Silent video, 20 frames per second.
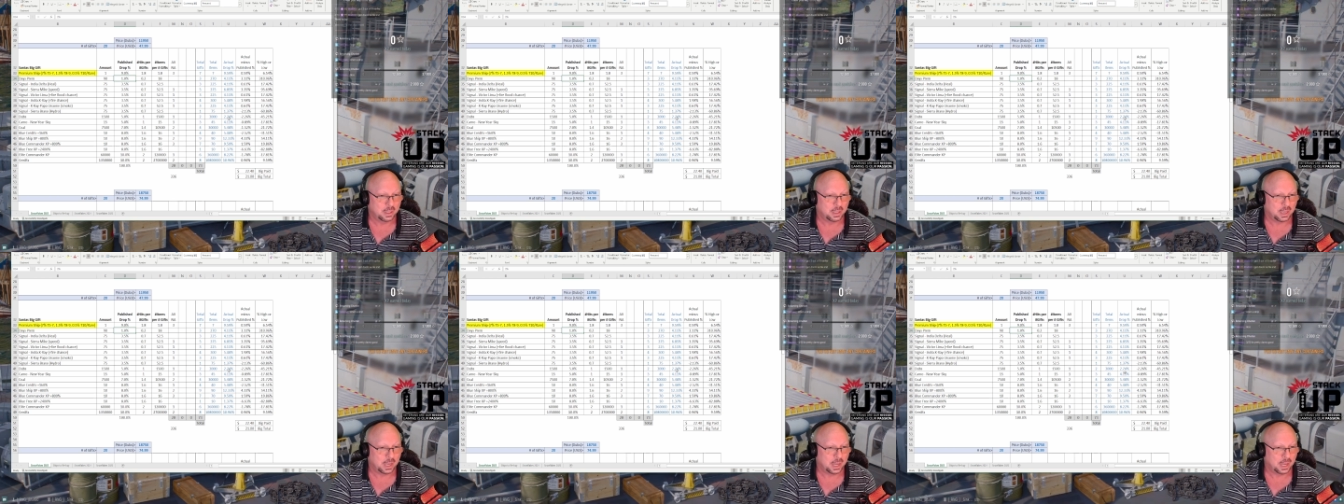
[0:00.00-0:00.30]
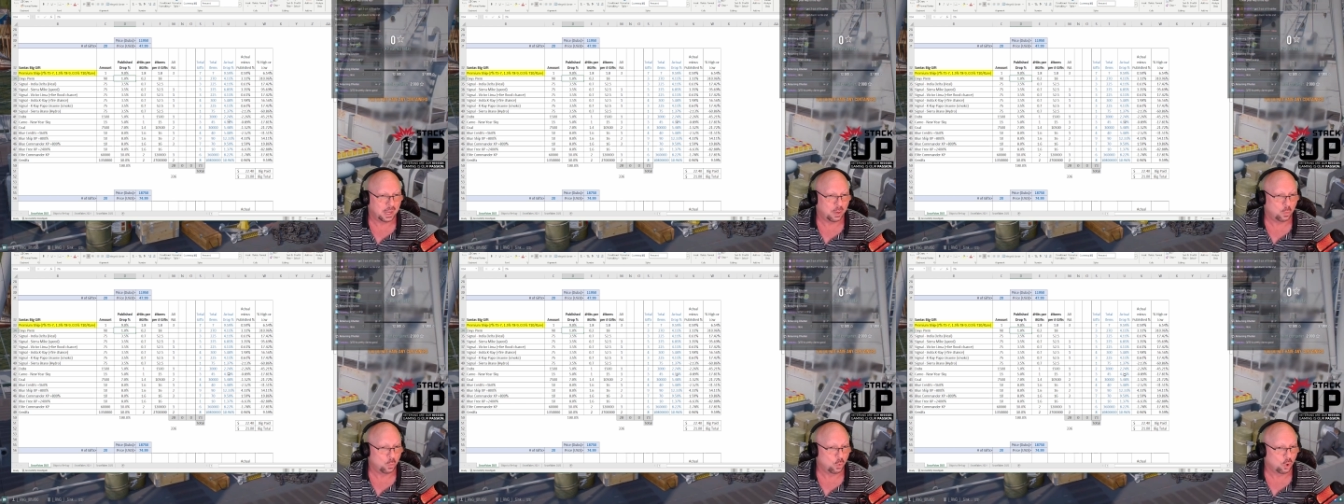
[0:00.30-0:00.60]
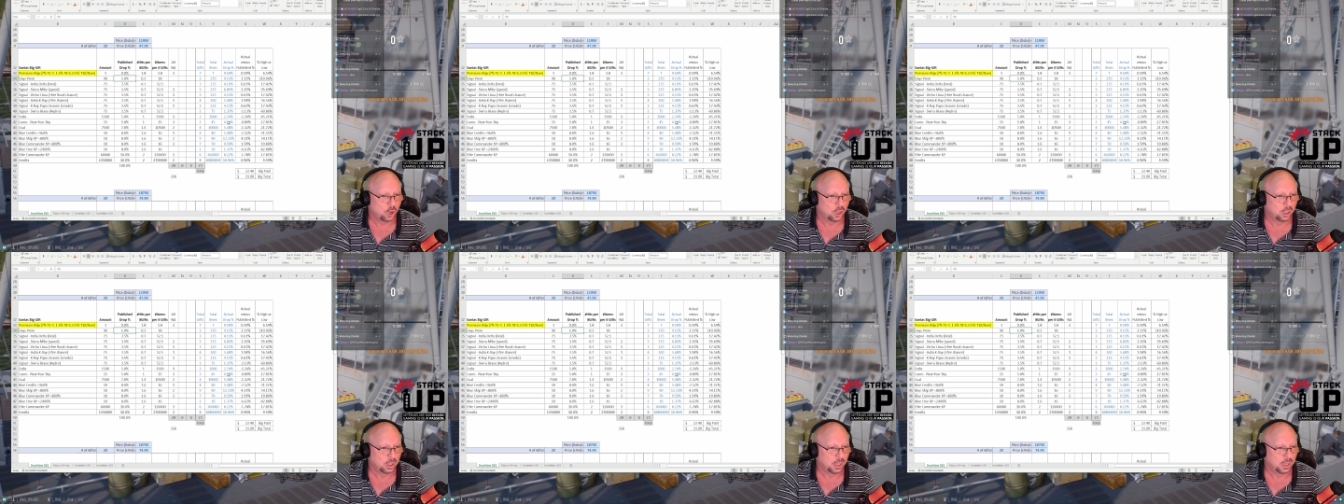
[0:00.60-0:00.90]
We're
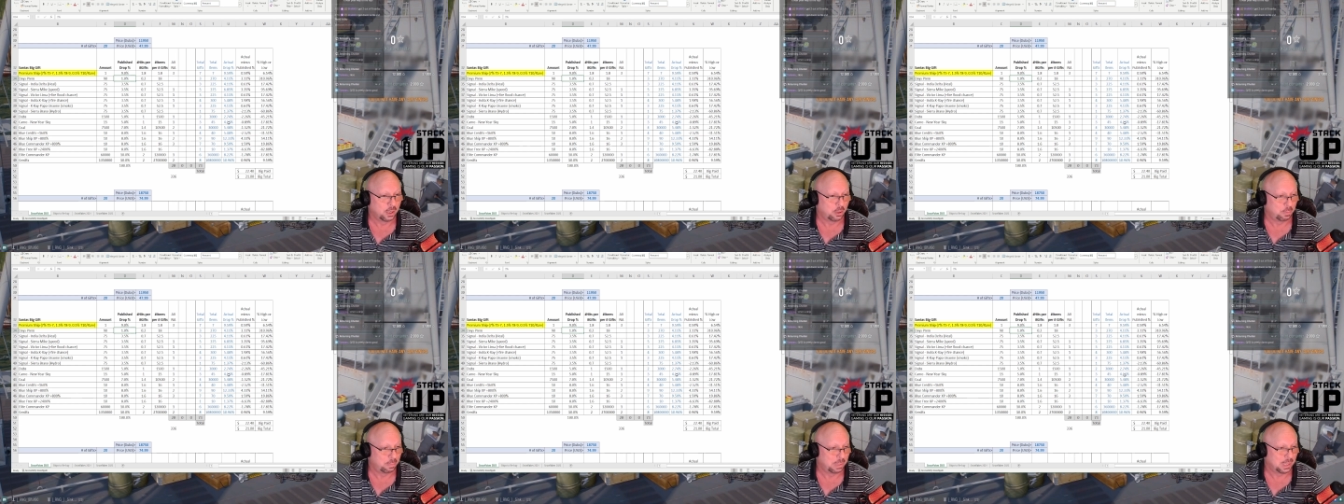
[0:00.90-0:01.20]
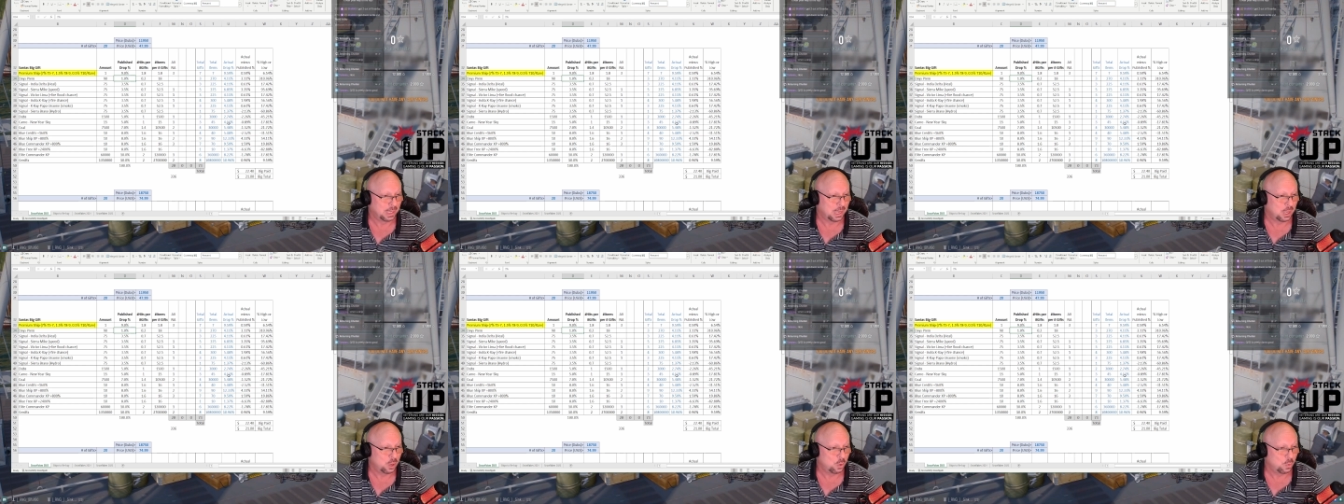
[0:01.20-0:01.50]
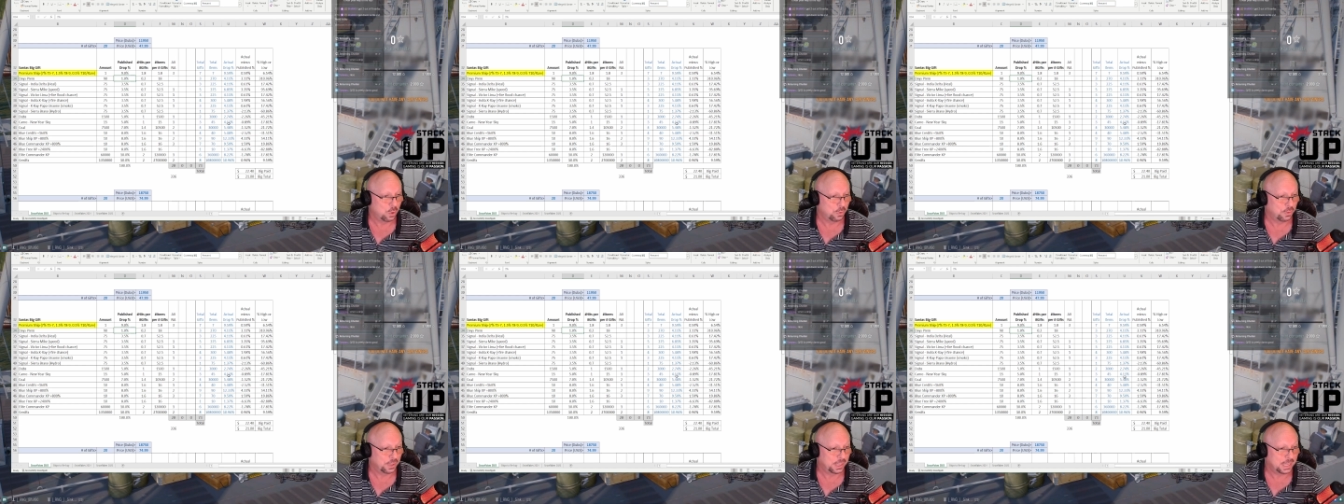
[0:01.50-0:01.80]
a little below
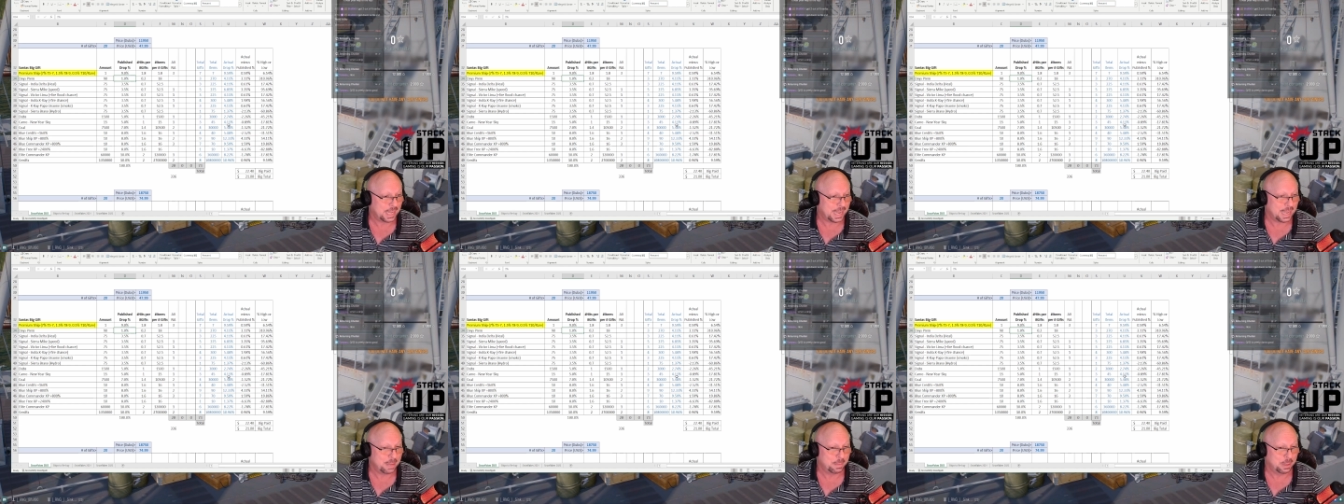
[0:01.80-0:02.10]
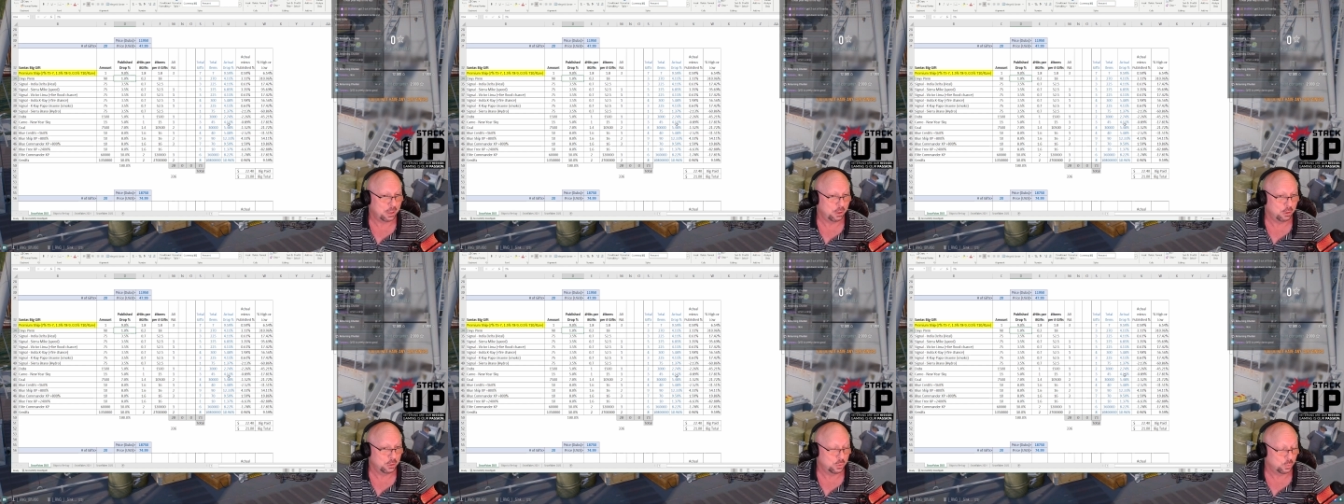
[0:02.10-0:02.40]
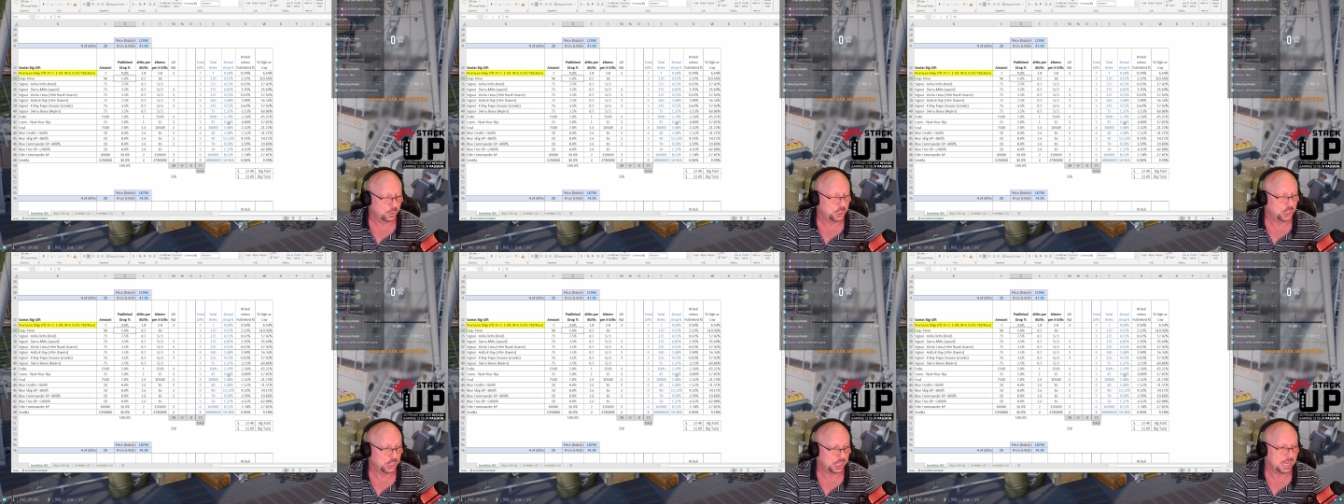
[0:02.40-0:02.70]
on the camos,
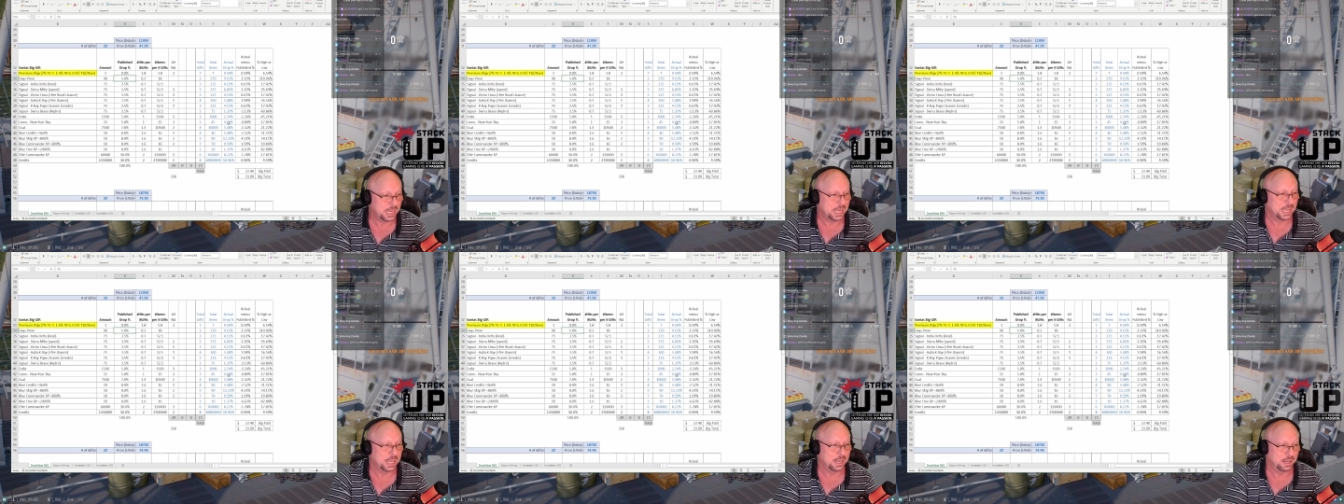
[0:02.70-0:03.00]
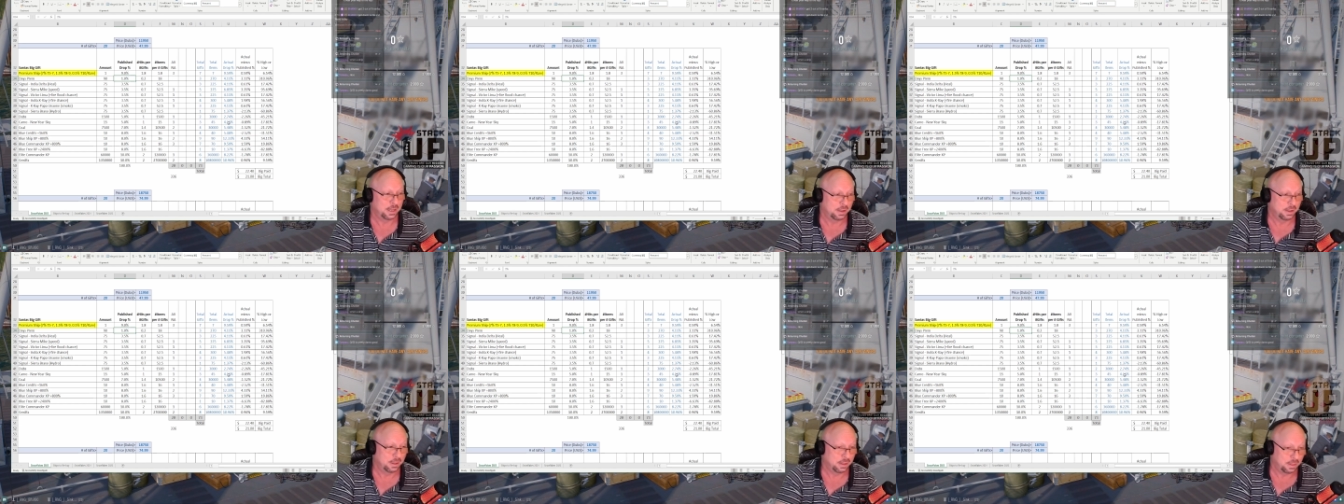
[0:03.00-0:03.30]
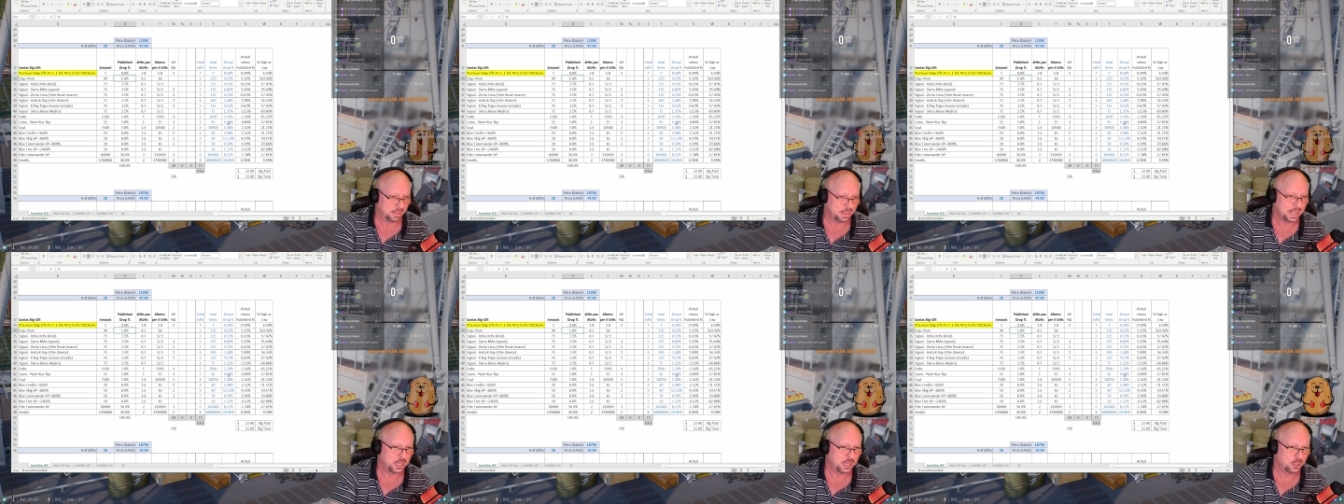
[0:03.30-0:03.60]
which again,
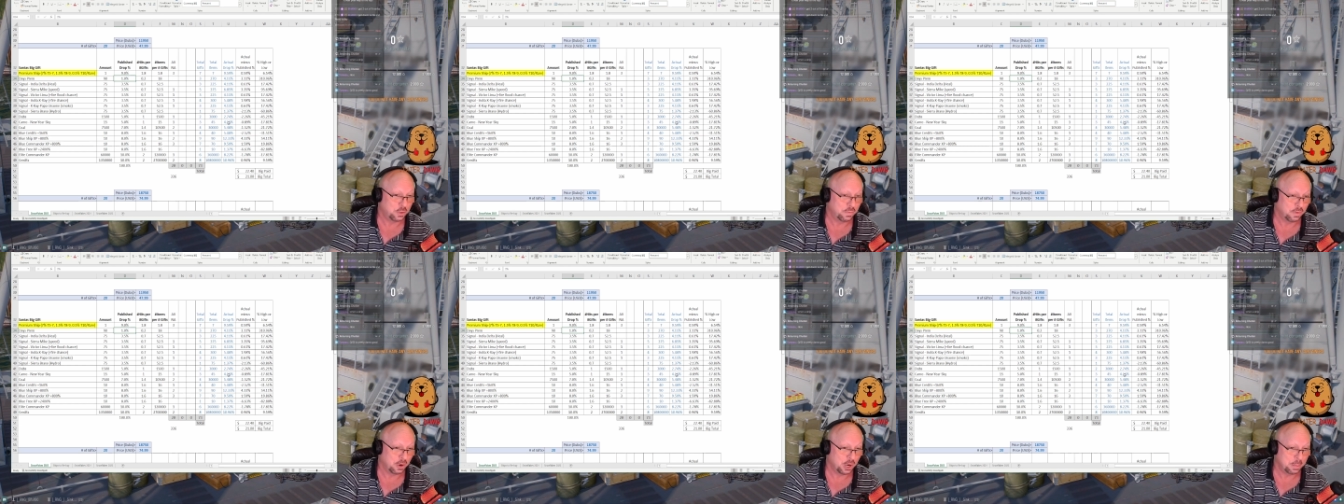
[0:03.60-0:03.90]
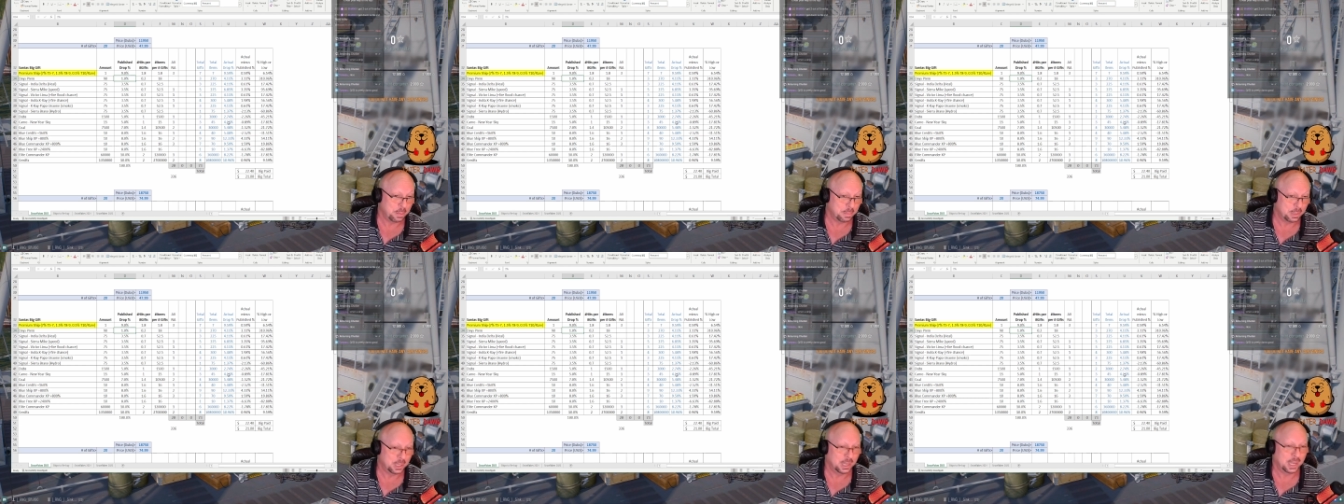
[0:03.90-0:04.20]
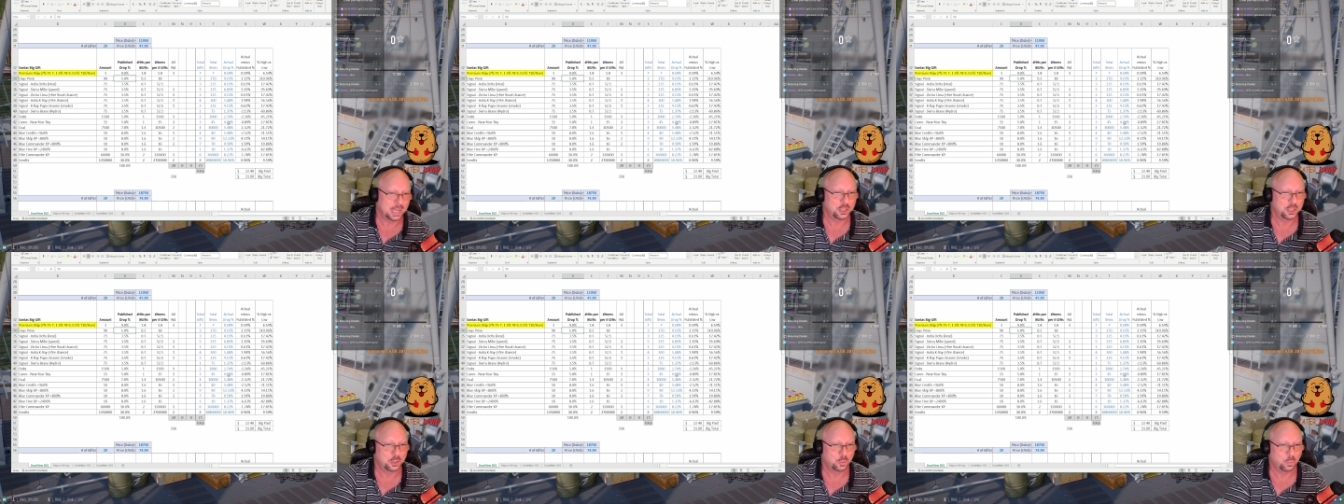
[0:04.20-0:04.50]
thank you very much.